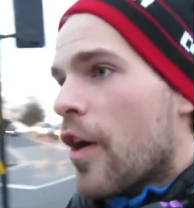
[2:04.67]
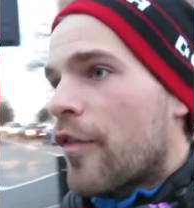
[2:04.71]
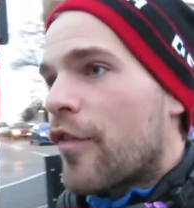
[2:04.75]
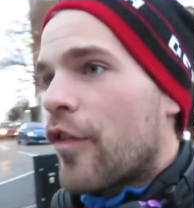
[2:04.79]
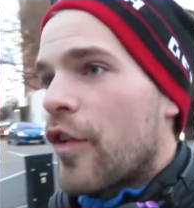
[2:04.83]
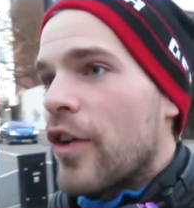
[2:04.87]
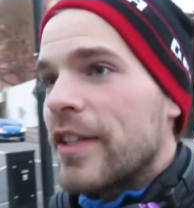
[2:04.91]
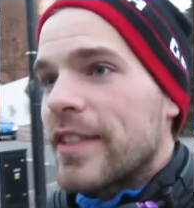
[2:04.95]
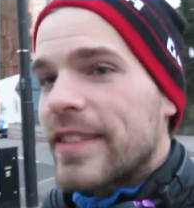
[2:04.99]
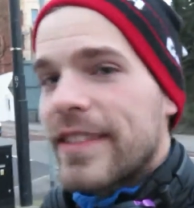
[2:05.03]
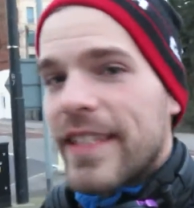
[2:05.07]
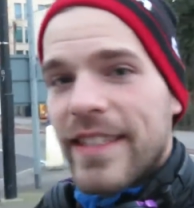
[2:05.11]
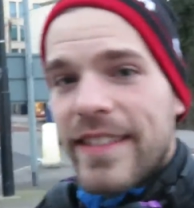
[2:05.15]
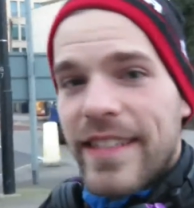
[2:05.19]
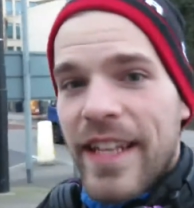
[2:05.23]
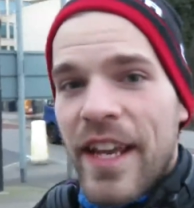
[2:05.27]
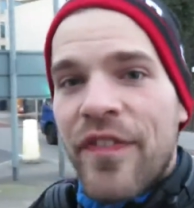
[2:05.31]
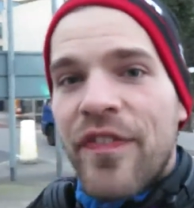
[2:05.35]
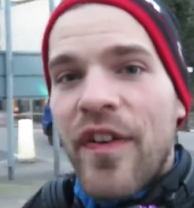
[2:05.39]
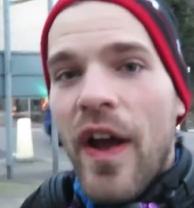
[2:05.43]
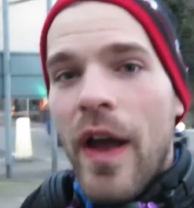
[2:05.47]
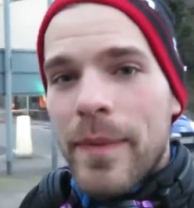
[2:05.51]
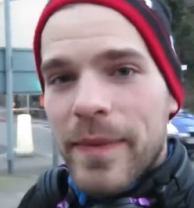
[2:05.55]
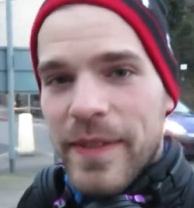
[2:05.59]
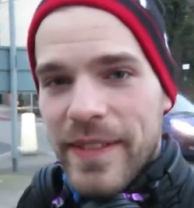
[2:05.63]
For instance,
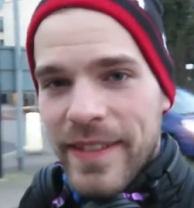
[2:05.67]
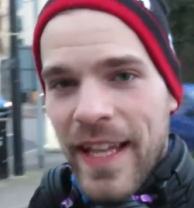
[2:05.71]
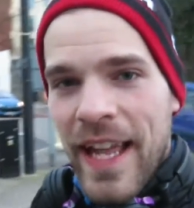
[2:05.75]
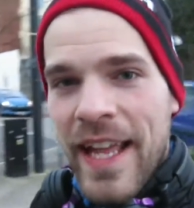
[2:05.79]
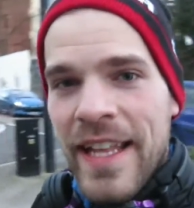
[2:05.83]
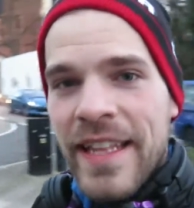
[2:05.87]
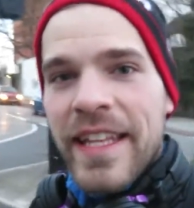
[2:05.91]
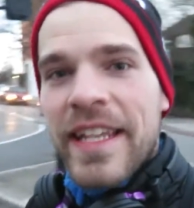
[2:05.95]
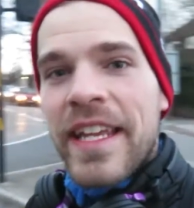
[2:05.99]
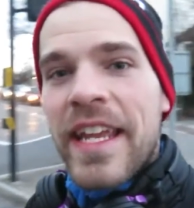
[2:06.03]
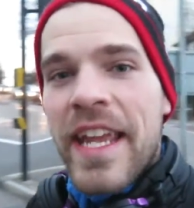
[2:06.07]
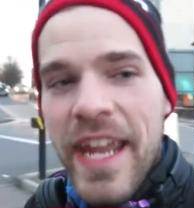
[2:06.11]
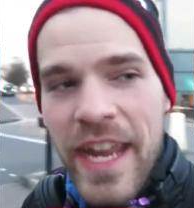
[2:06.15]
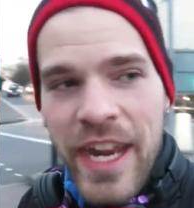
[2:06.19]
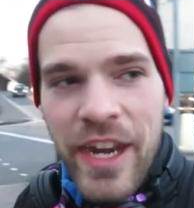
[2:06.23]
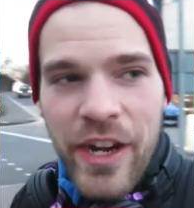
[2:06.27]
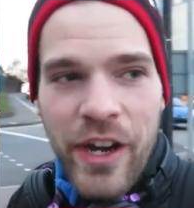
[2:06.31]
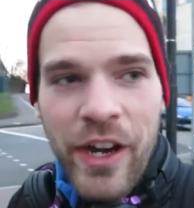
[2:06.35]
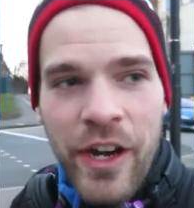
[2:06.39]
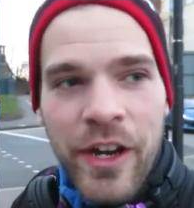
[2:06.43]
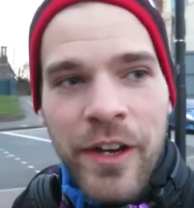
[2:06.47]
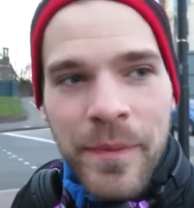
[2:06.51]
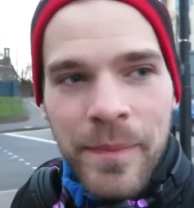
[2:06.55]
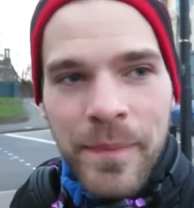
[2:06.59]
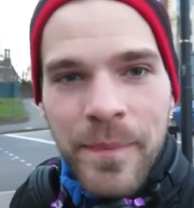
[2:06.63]
if I'm standing
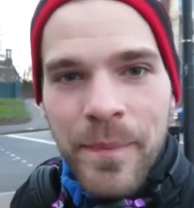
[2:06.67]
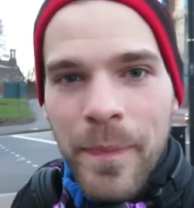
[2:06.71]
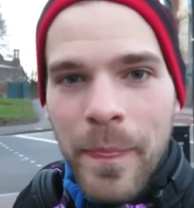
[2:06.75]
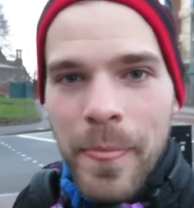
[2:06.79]
here,